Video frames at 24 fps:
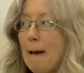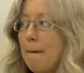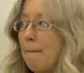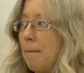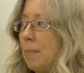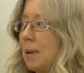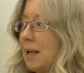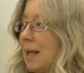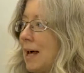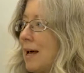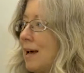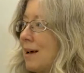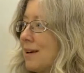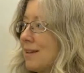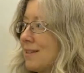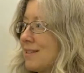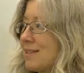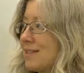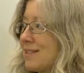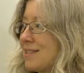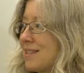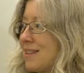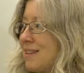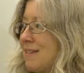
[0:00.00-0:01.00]

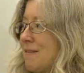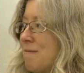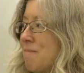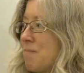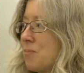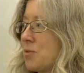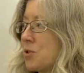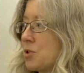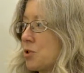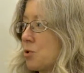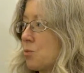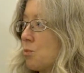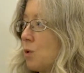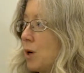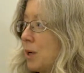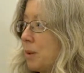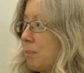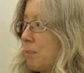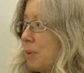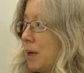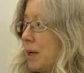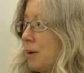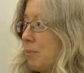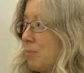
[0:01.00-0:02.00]
plans. So white
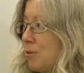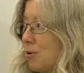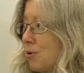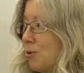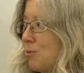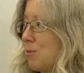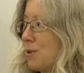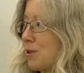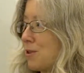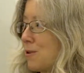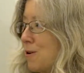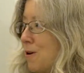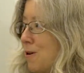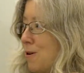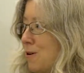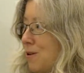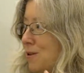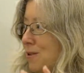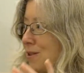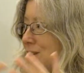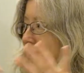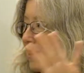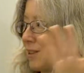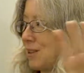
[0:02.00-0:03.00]
paper with
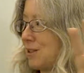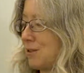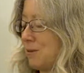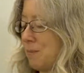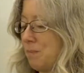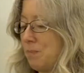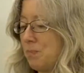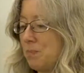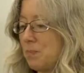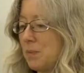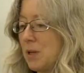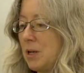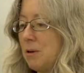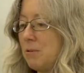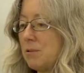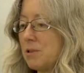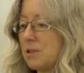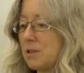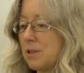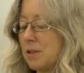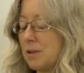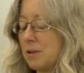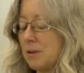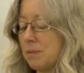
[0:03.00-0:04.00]
all like the he was
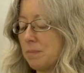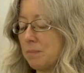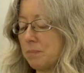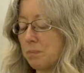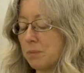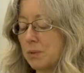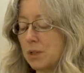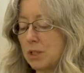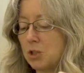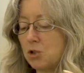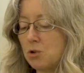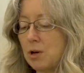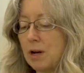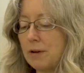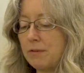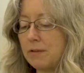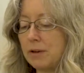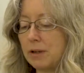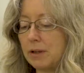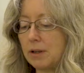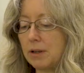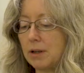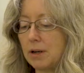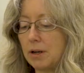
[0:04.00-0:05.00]
a
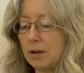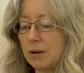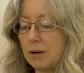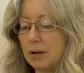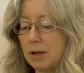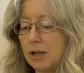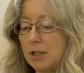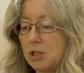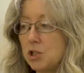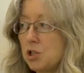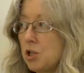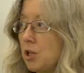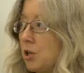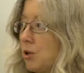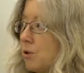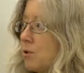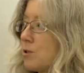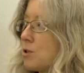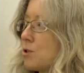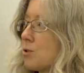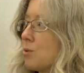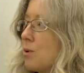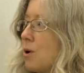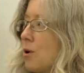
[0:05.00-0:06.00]
traffic engineer,
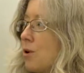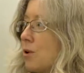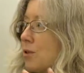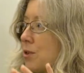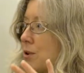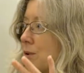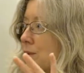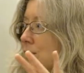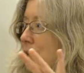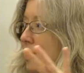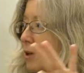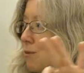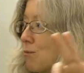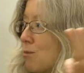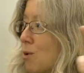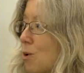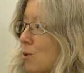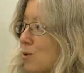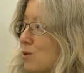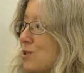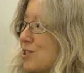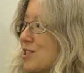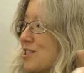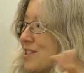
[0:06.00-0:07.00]
so all the like
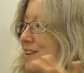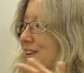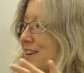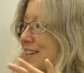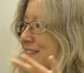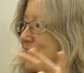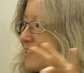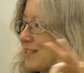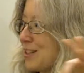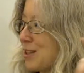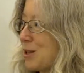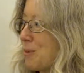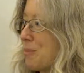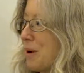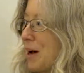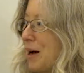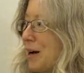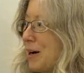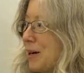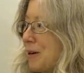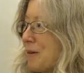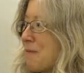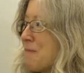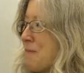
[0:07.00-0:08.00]
road designs on the
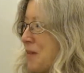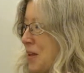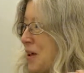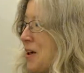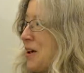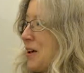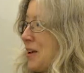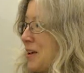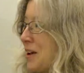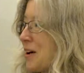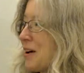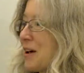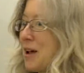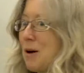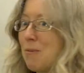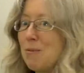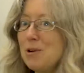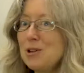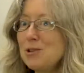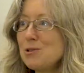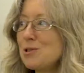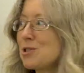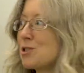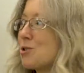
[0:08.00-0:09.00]
back. Yeah, and
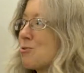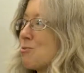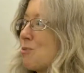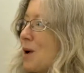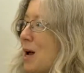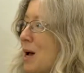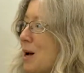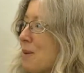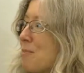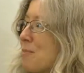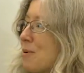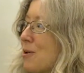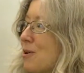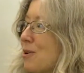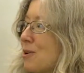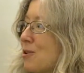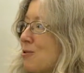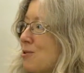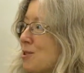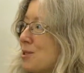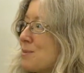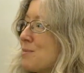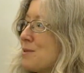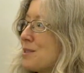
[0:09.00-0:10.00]
we used to wrap our
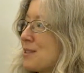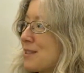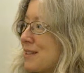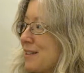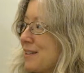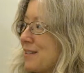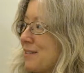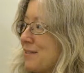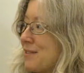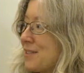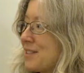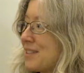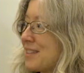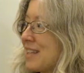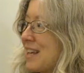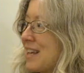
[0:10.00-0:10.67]
Christmas gifts